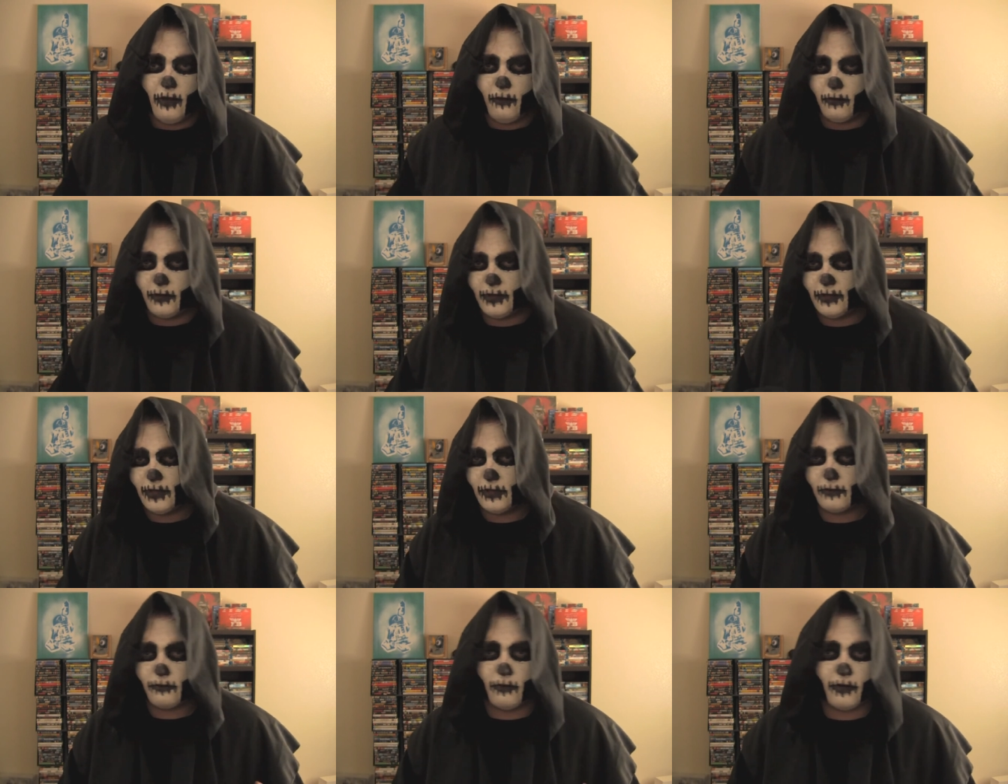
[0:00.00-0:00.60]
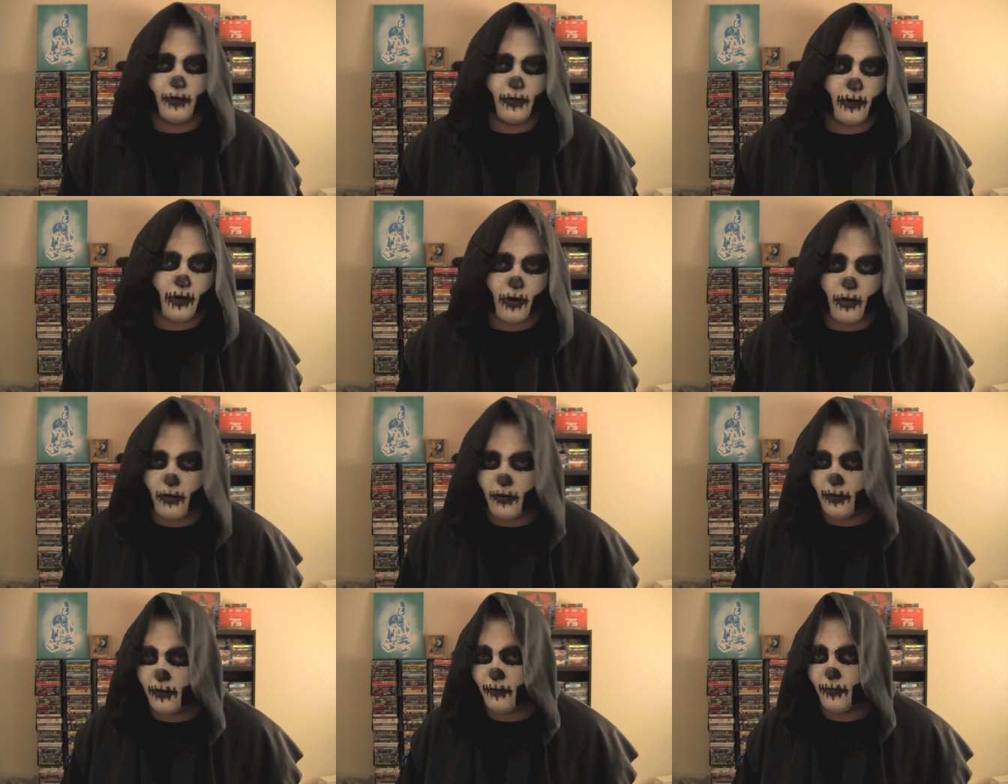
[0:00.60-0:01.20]
Well, this is one of their
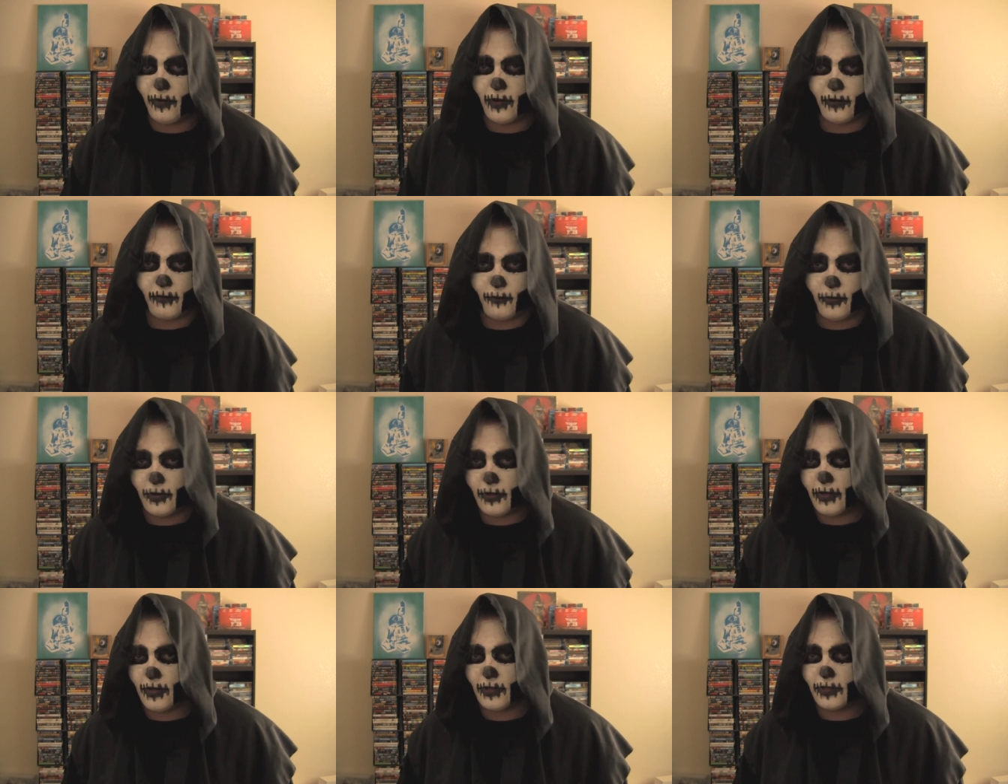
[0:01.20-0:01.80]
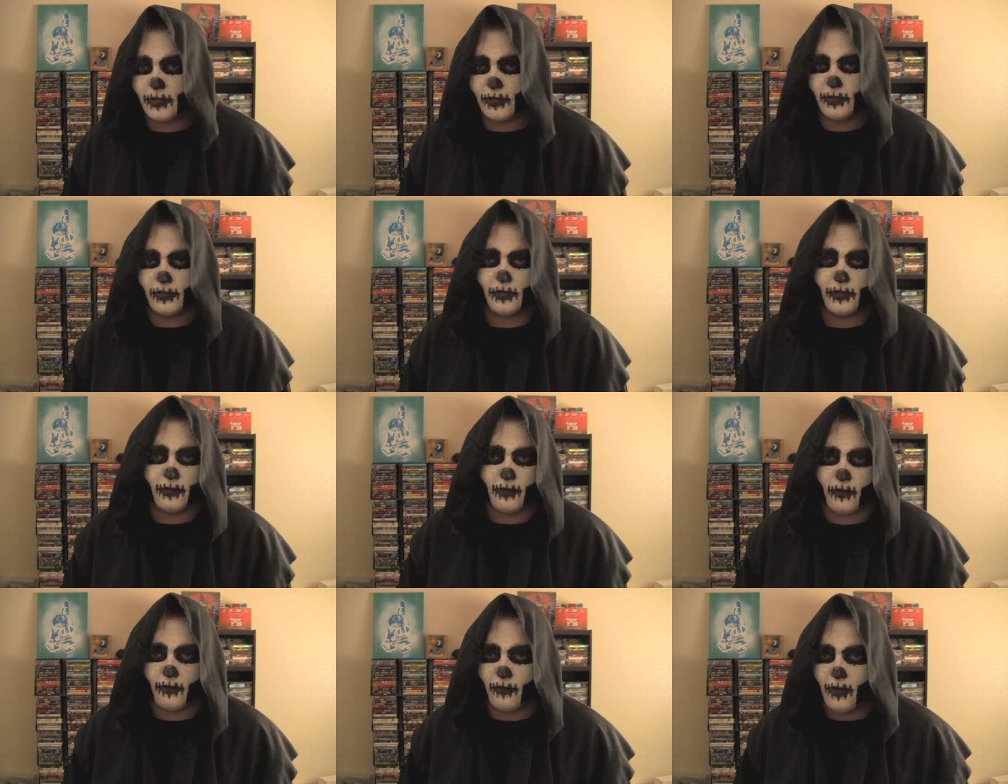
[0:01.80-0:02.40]
early fucking productions,
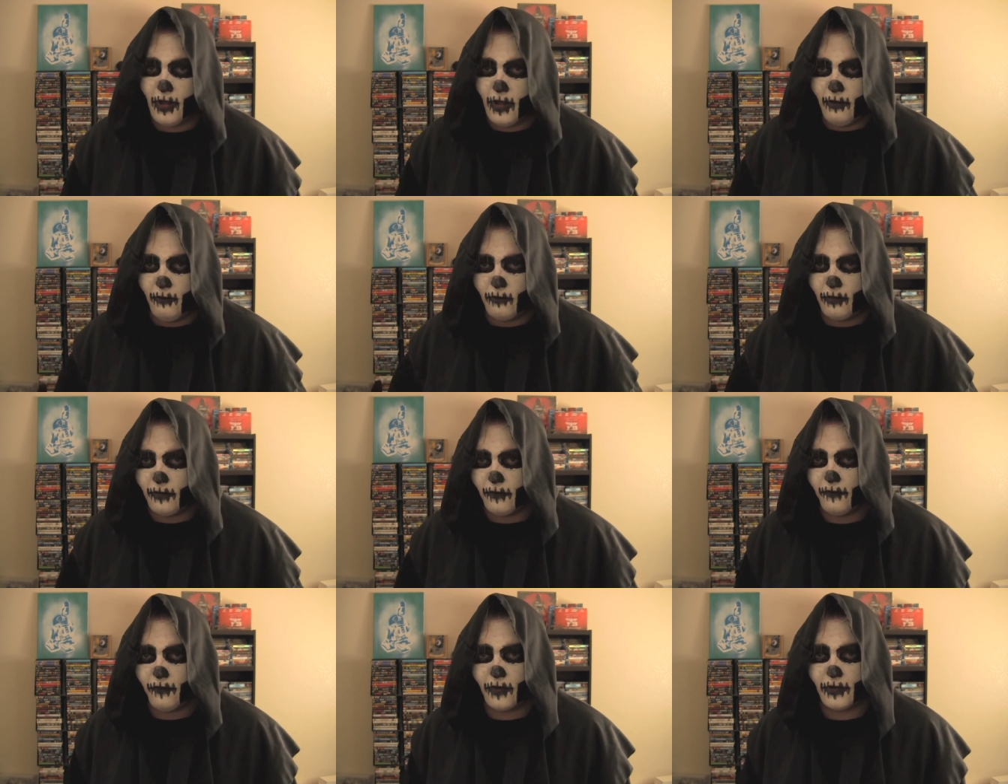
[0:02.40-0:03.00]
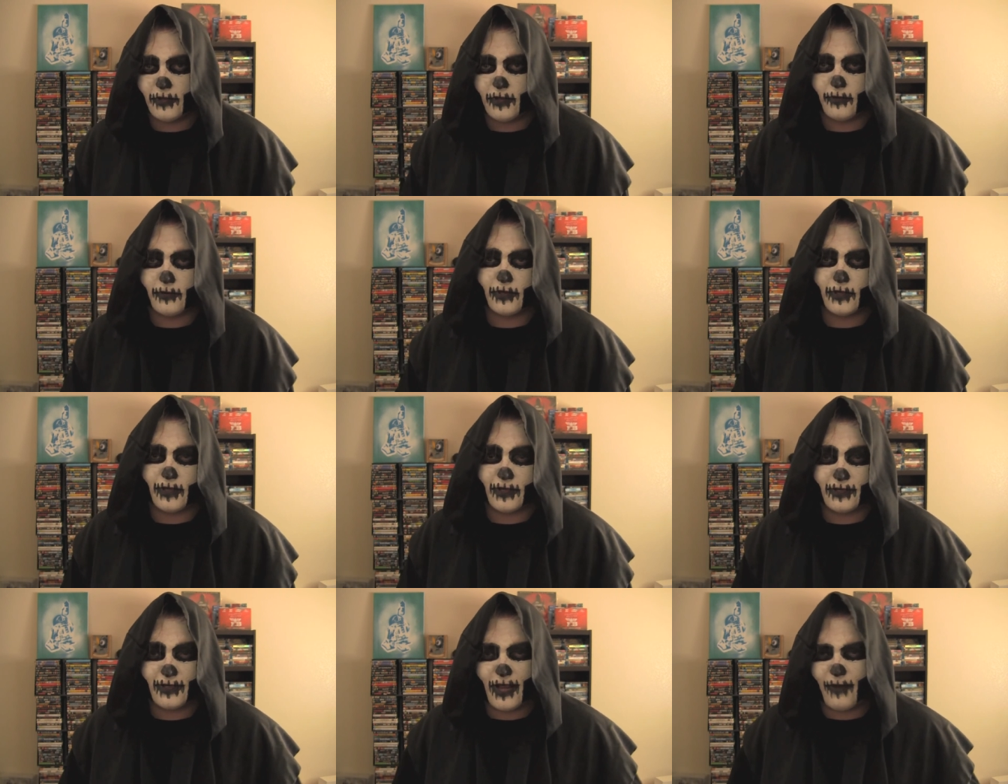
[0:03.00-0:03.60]
you know, one of the first times,
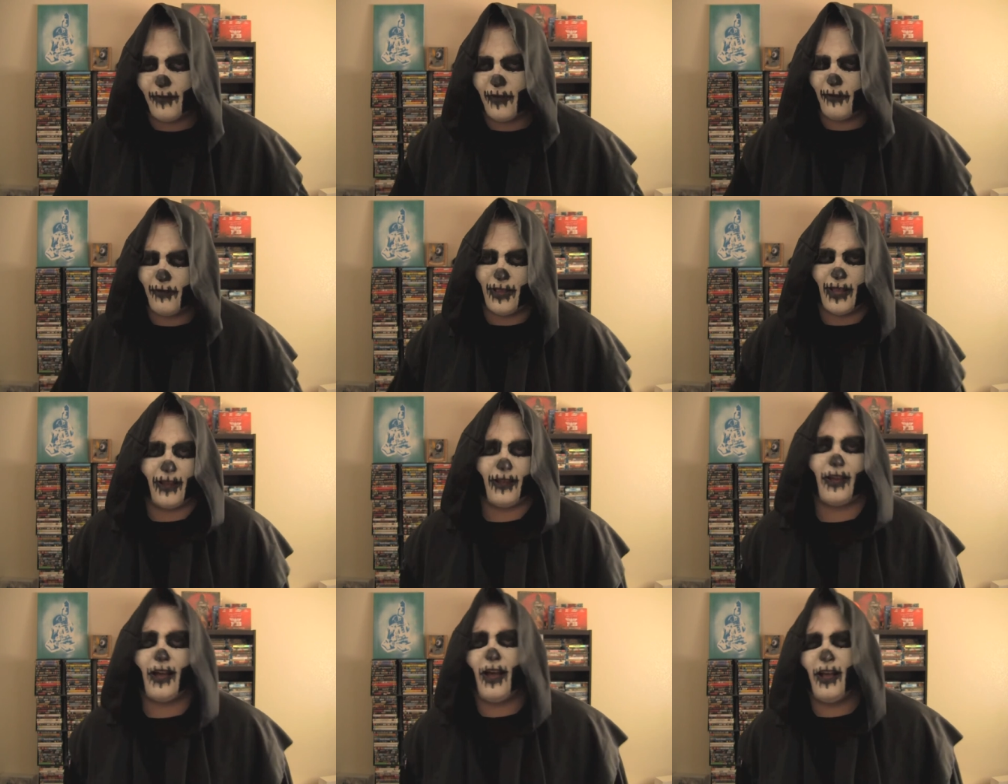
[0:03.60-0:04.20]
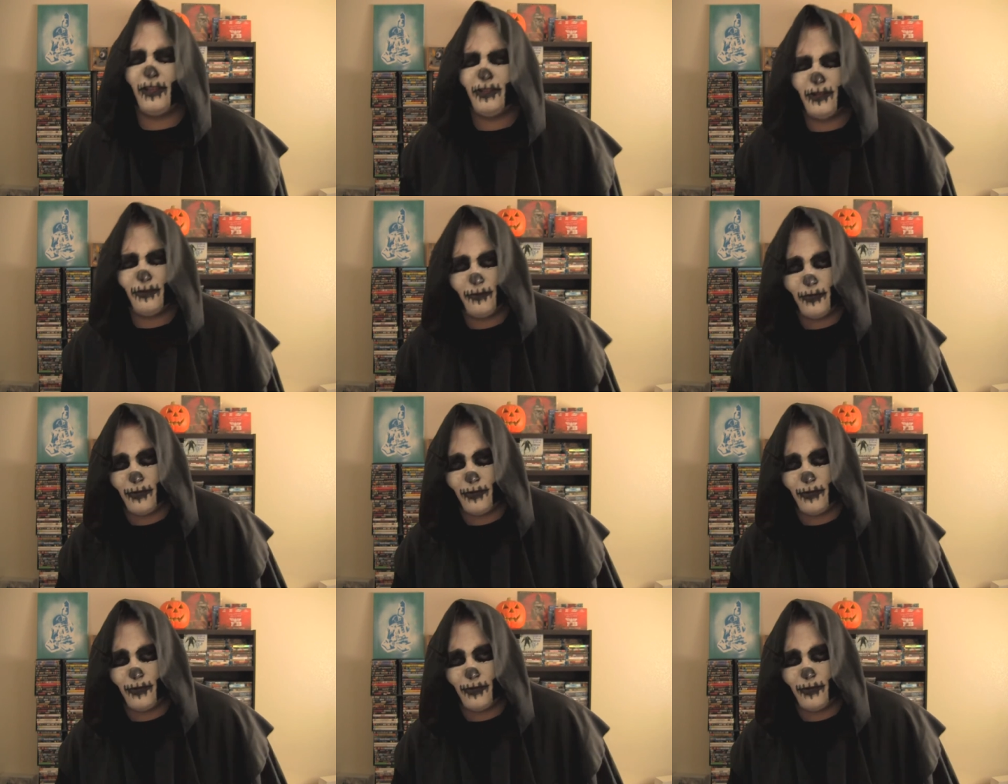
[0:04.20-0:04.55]
because at the time they were like concert